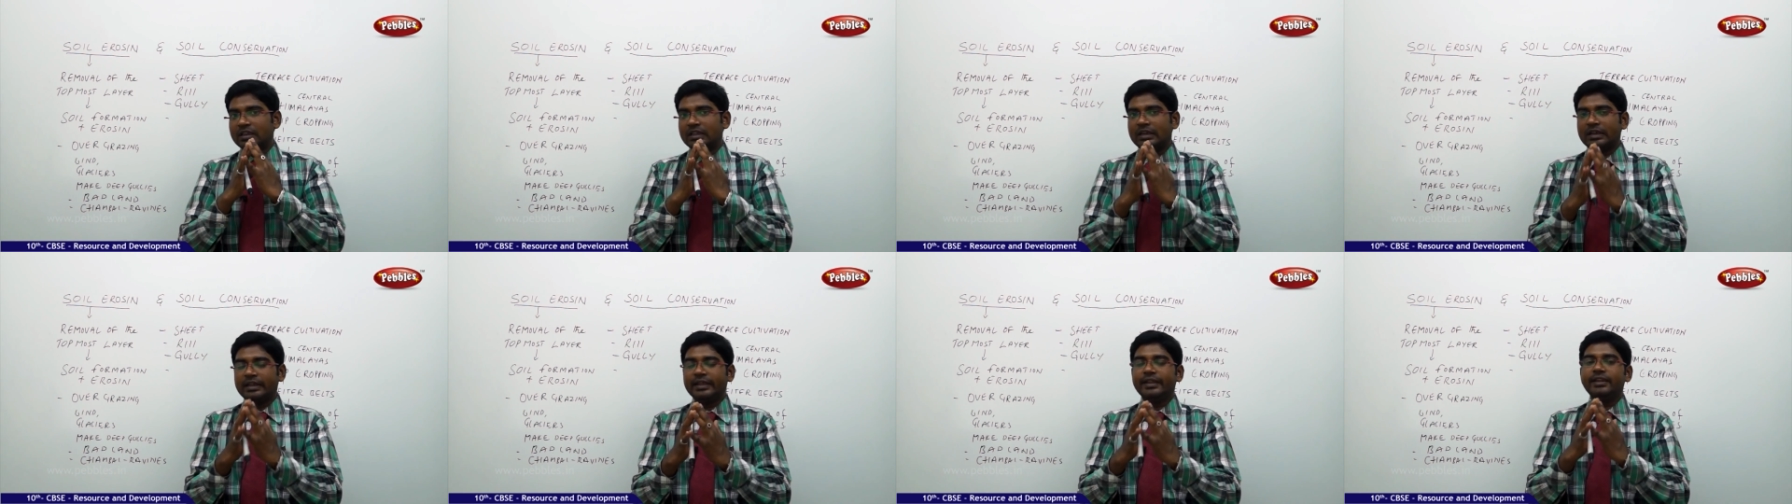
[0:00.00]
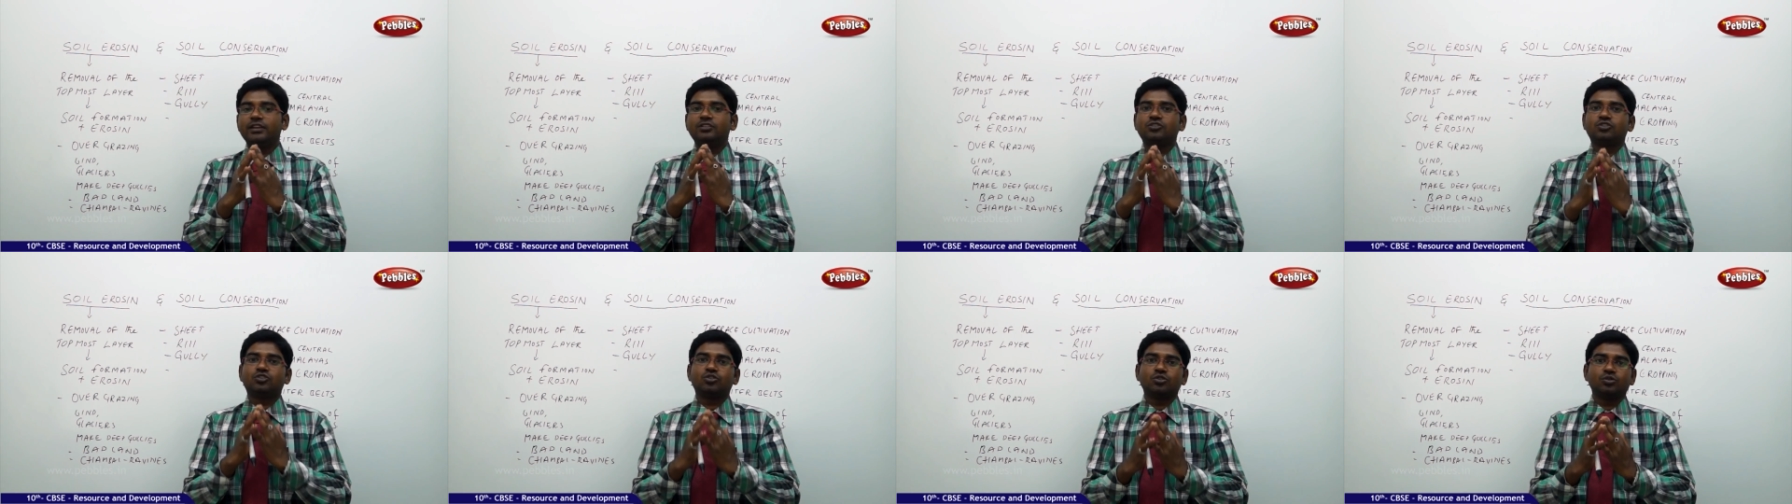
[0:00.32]

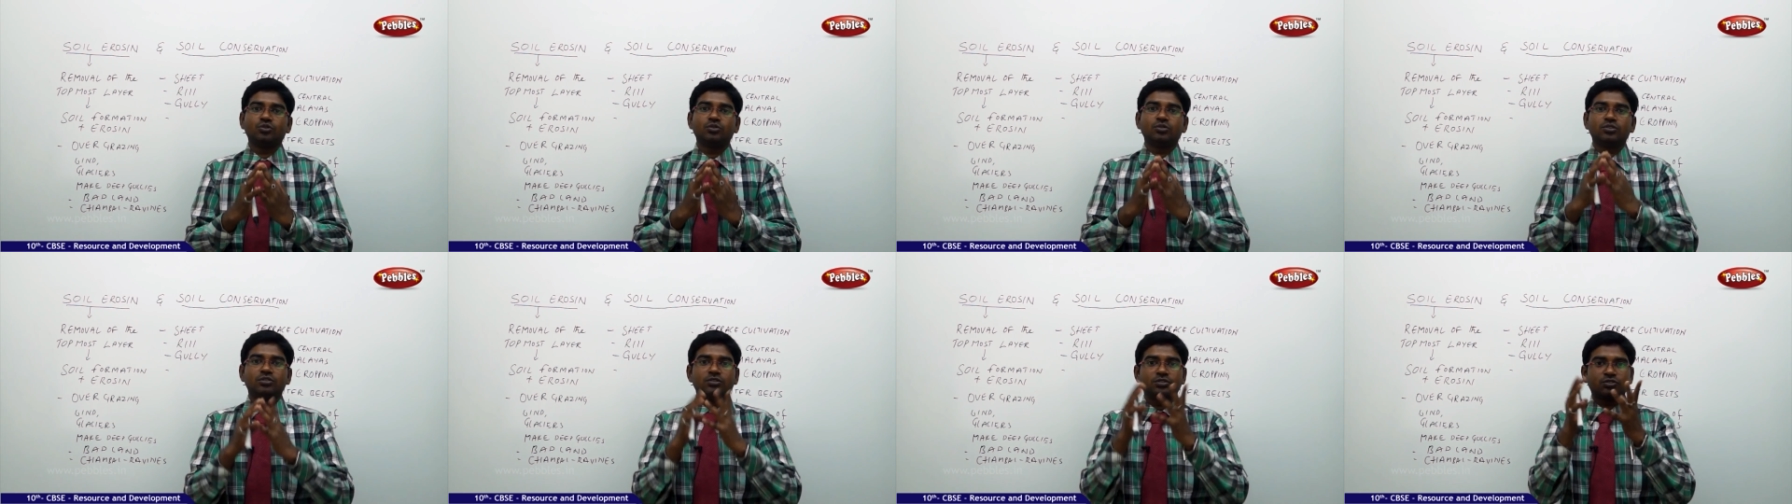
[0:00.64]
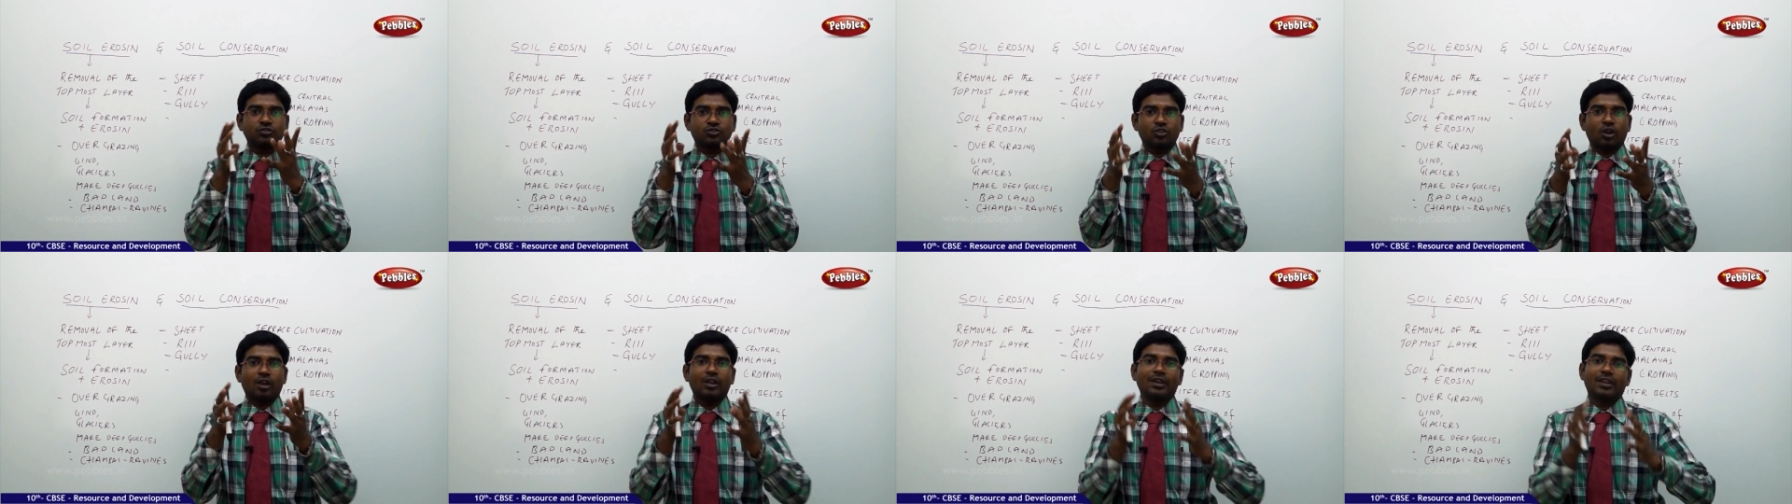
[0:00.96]
leads to
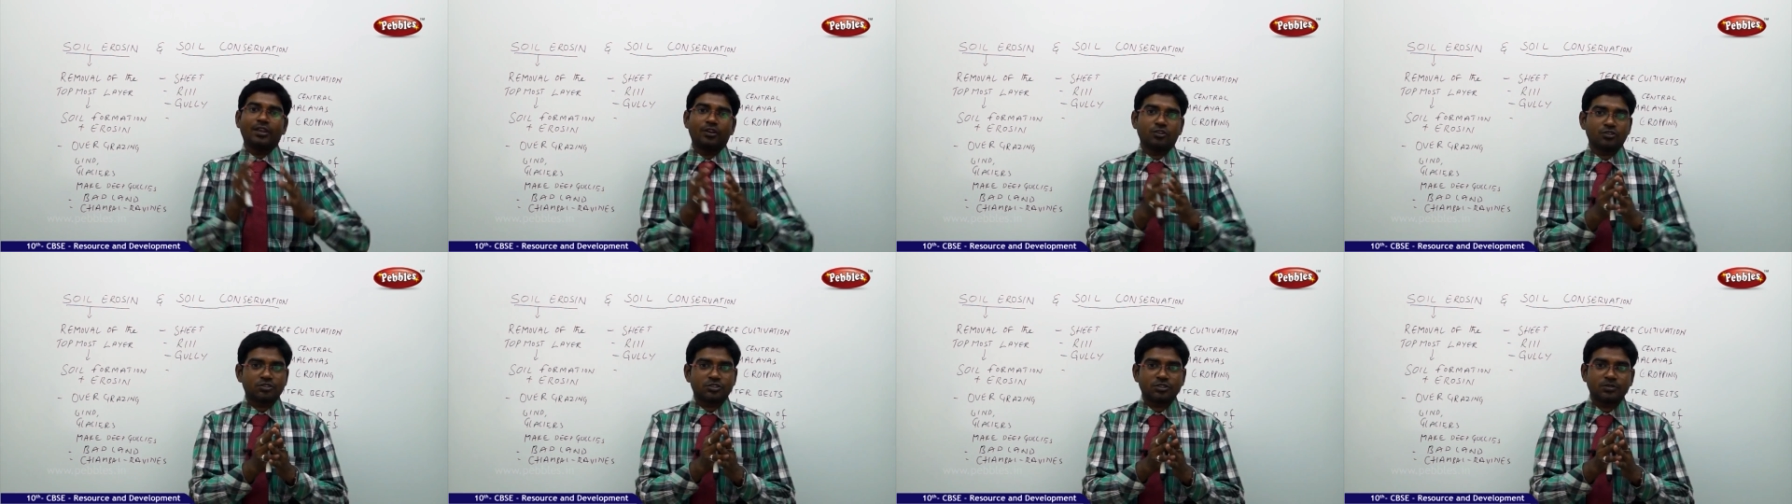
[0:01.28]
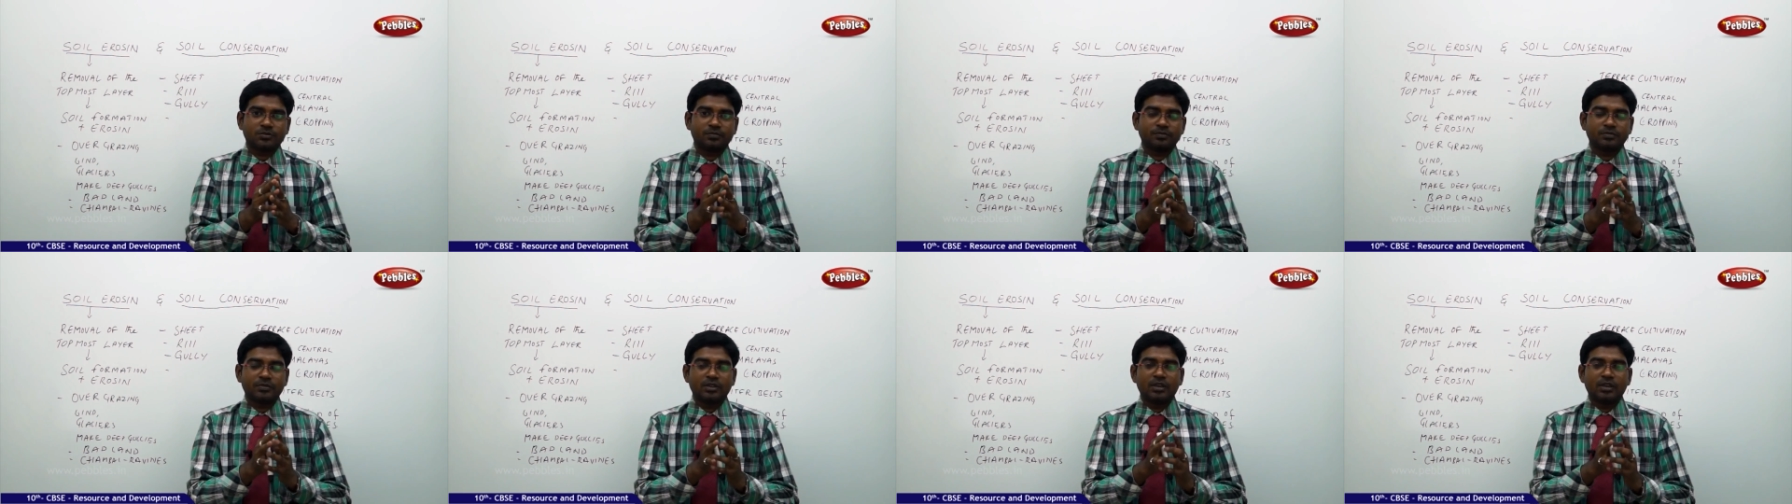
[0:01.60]
soil erosion.